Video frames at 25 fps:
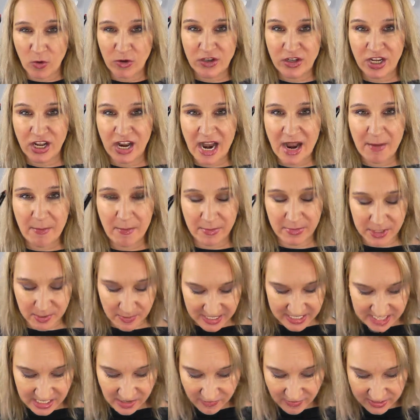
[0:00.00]
to
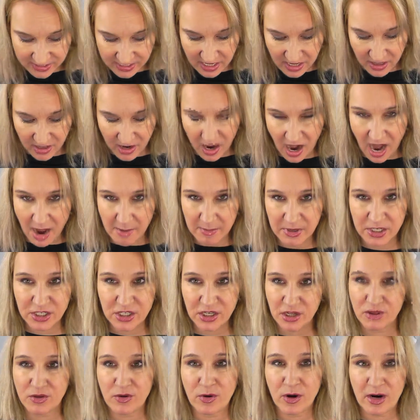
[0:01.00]
myself, I said that I'm
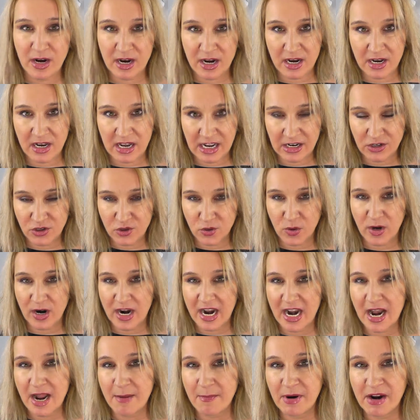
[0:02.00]
just going to throw it in that drawer,
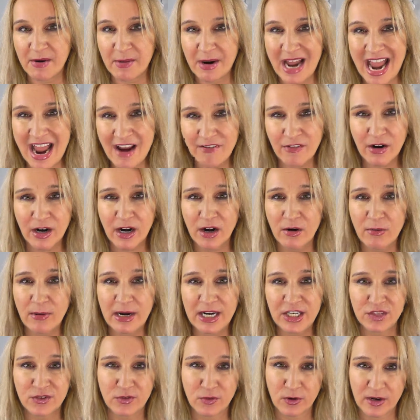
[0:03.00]
and am I ever going to
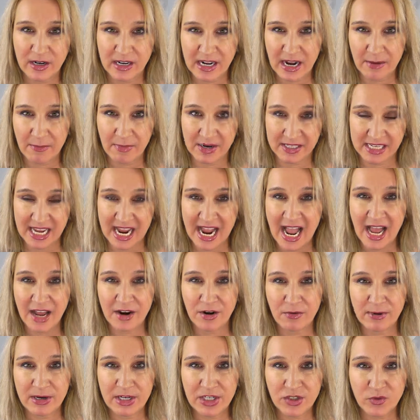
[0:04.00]
reach for it again? Because I
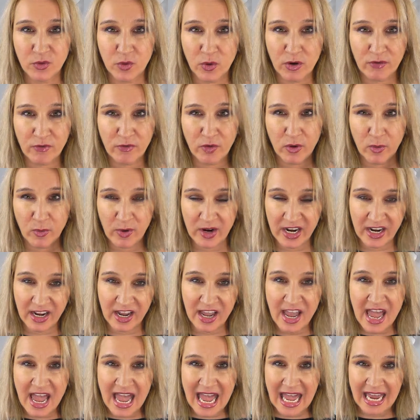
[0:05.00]
had to reach for it for a
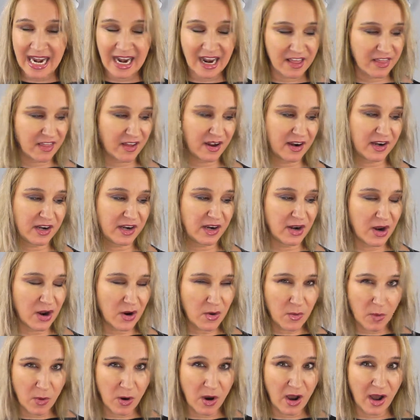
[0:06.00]
week, and I thought, you
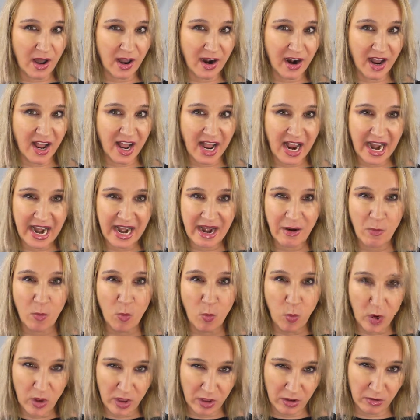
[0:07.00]
know what? I
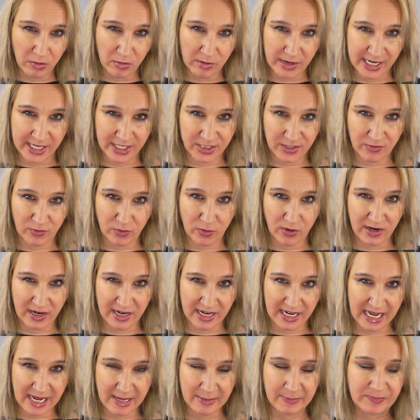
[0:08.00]
will reach for it
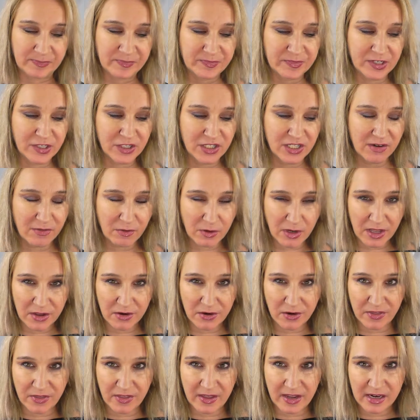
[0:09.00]
again. There's several
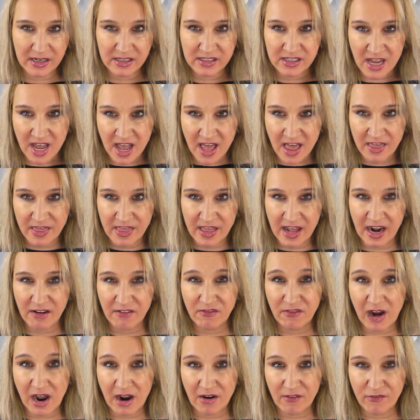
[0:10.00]
other things that
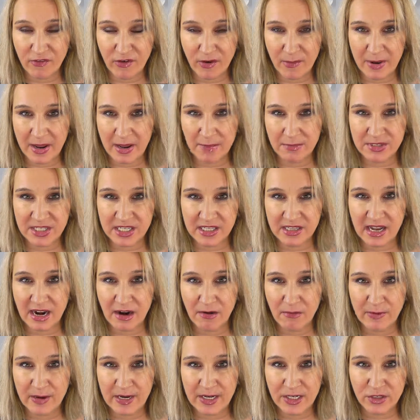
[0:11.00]
I've gotten from Ipsy that
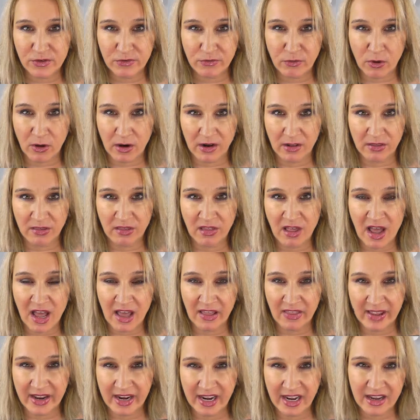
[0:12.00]
I reach for a
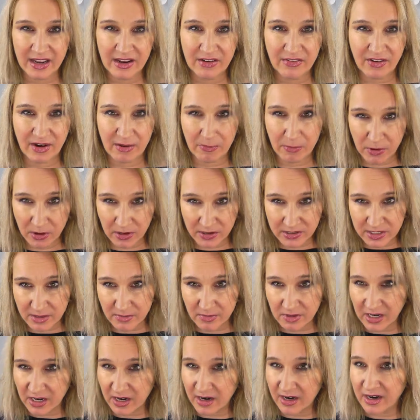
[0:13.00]
lot. Like if I put
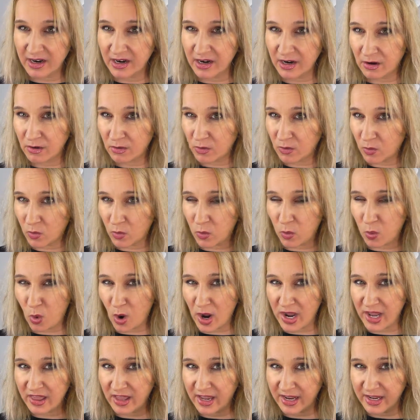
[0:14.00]
something on and I don't
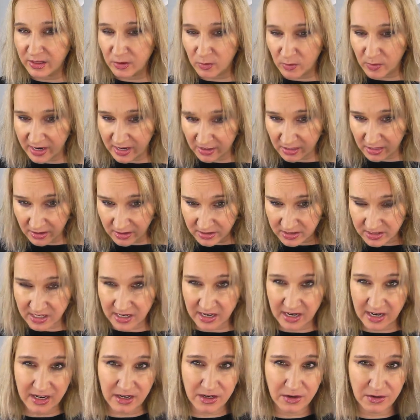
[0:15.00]
quite like the way it looks,
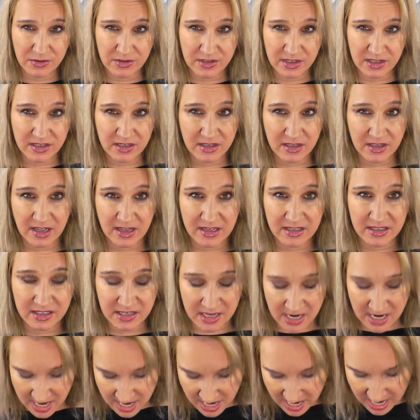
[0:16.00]
and I use
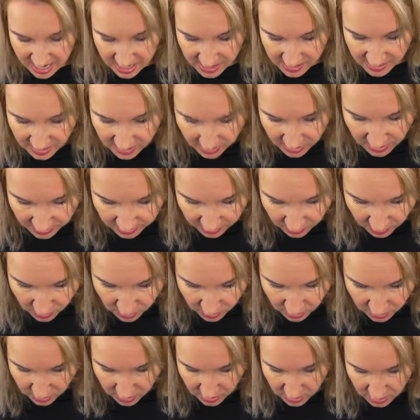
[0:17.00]
this, and then
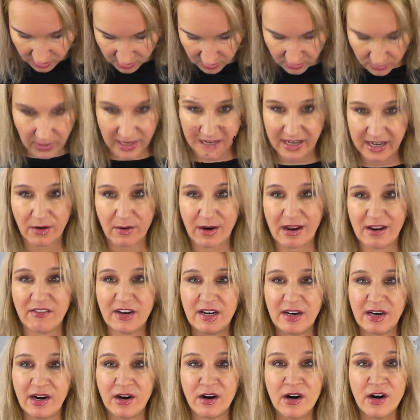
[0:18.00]
oh, I don't have
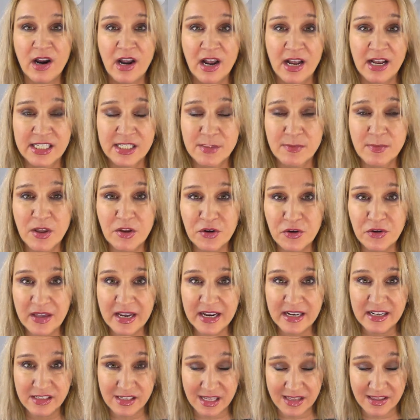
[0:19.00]
it here. Some other
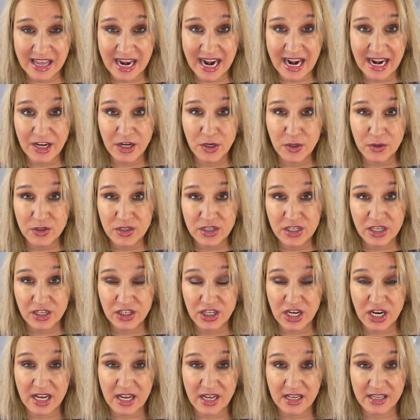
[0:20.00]
things that I use to
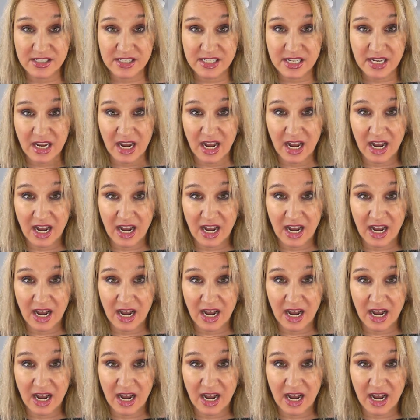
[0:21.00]
just